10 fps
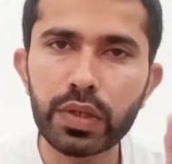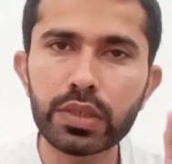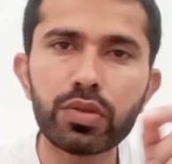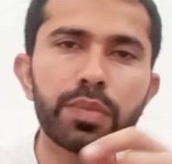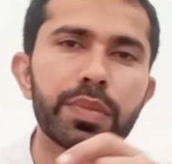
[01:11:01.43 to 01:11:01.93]
the
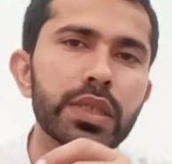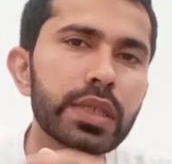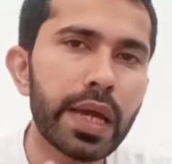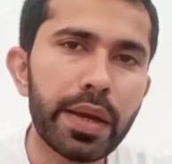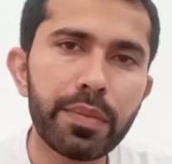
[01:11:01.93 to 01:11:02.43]
first
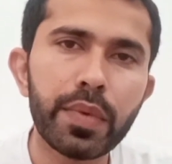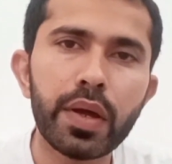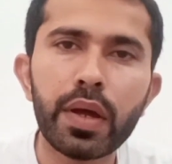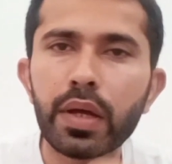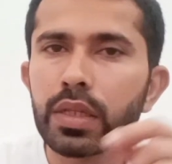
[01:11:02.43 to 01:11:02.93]
Europeans
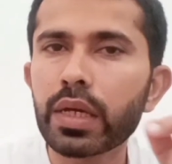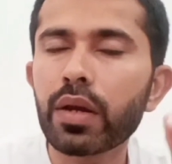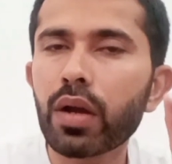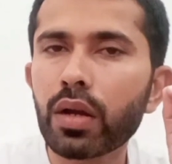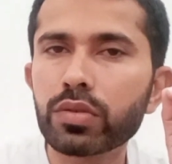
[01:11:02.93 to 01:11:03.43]
came,
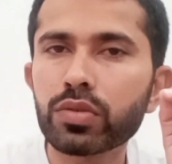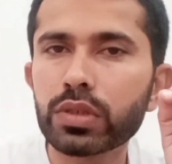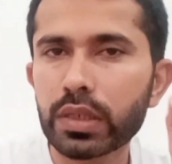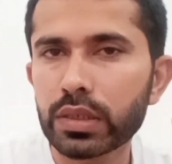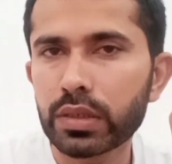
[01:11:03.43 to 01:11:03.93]
there are
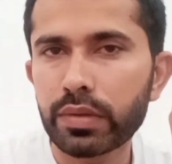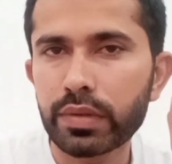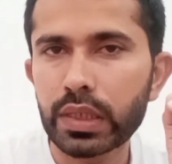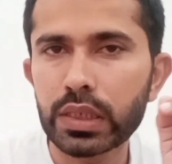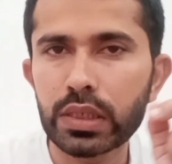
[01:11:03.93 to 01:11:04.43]
also certain
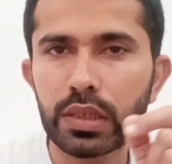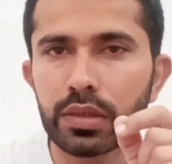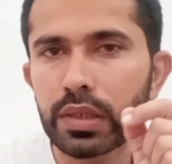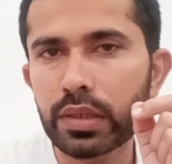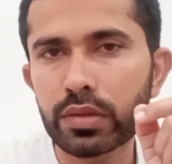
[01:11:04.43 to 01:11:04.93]
areas
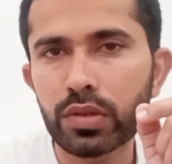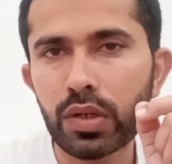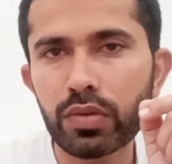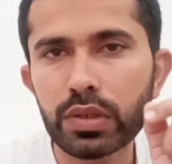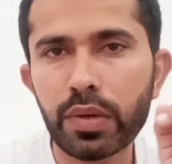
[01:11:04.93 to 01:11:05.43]
that are
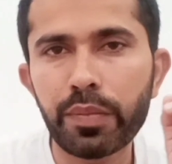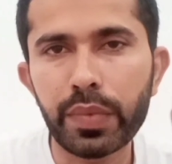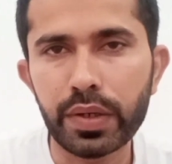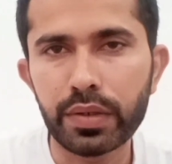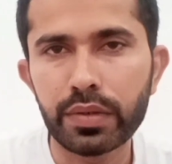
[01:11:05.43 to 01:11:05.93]
extremely
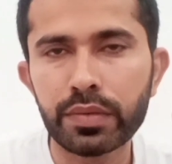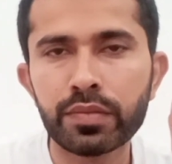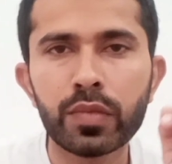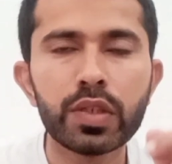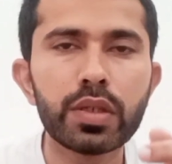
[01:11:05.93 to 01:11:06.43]
empty.
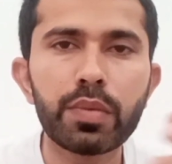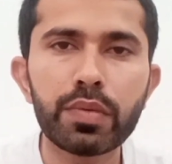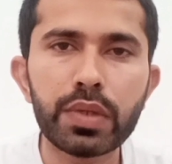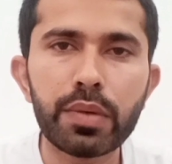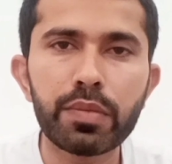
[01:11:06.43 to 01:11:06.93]

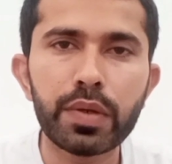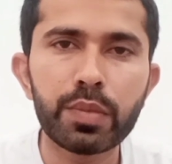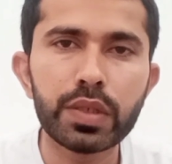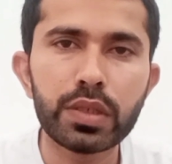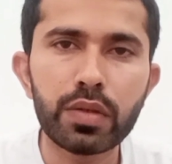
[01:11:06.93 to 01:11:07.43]
Some of them have
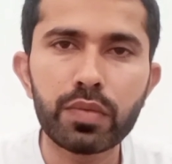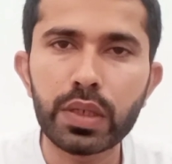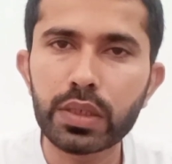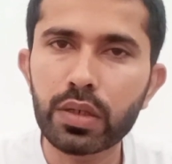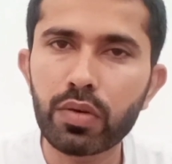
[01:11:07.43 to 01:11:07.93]
been
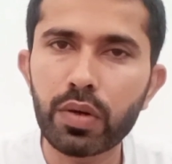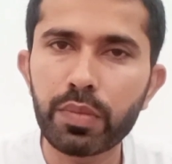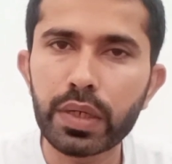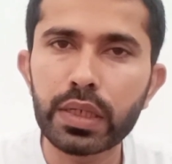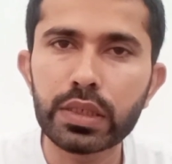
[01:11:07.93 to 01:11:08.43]
preserved by the
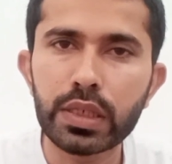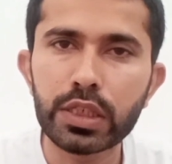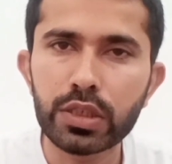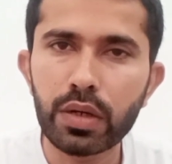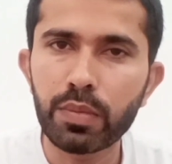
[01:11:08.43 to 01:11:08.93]
government as
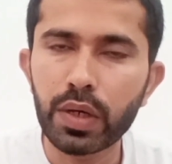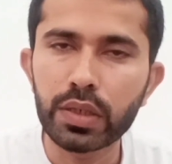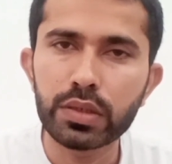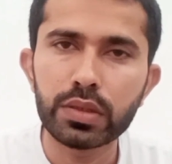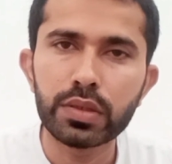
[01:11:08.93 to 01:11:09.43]
national
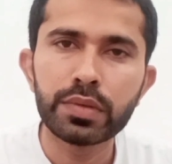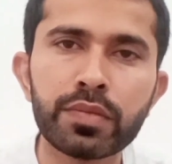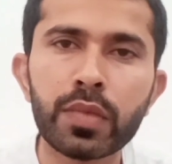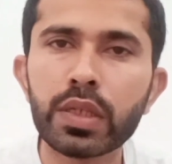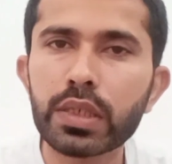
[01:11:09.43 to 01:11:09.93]
parks,
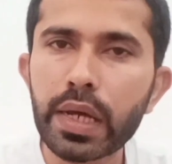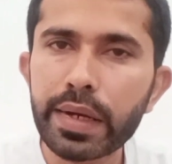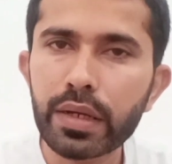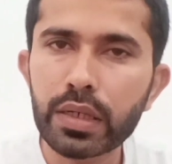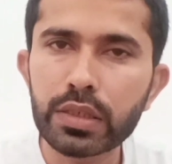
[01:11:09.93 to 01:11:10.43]

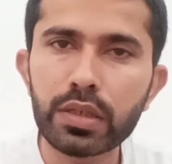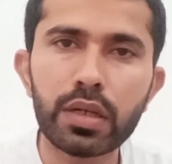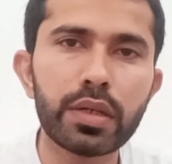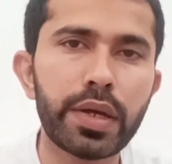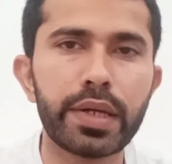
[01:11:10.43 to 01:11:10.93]
stunning
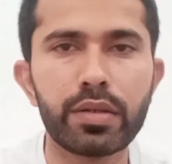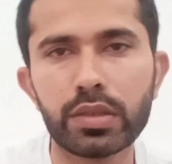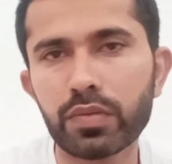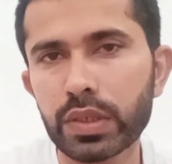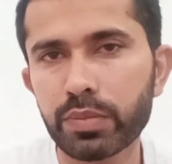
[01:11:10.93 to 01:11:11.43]
natural
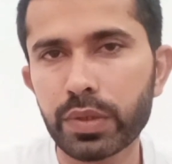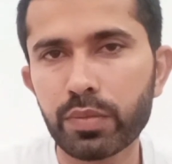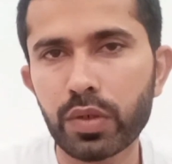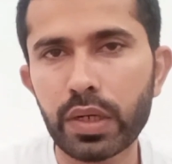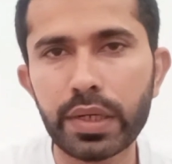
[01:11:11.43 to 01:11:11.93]
areas where
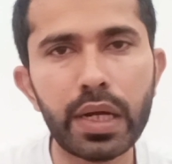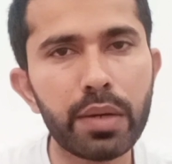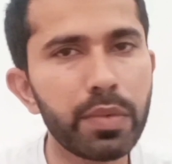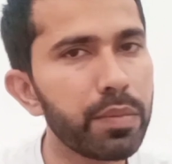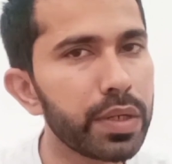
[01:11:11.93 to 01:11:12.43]
people are
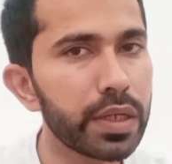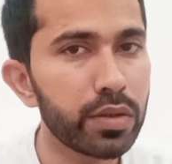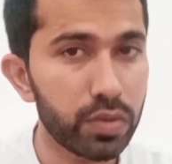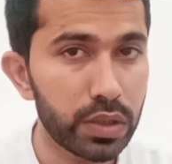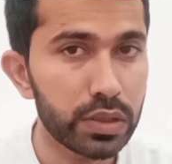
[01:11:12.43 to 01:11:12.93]
not
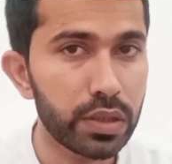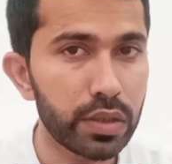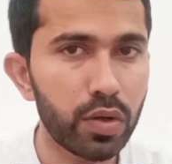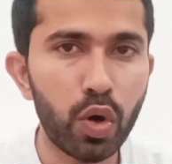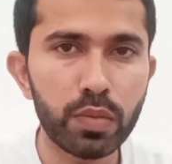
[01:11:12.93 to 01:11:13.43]
permitted to
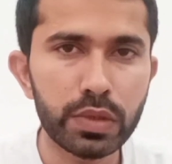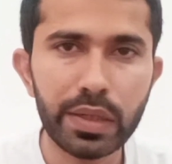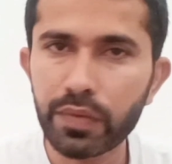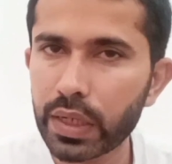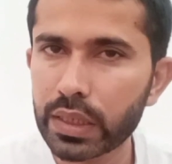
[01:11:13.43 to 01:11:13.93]
construct
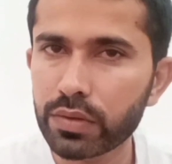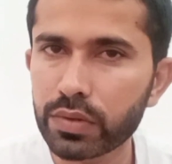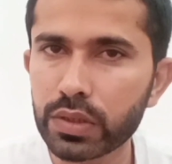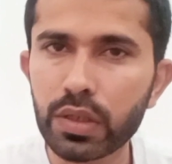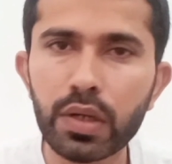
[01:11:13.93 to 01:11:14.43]
homes or
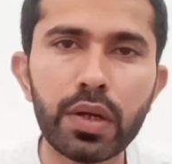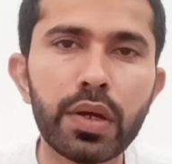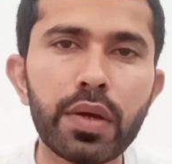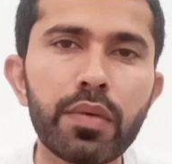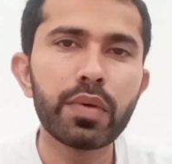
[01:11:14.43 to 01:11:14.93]
factories.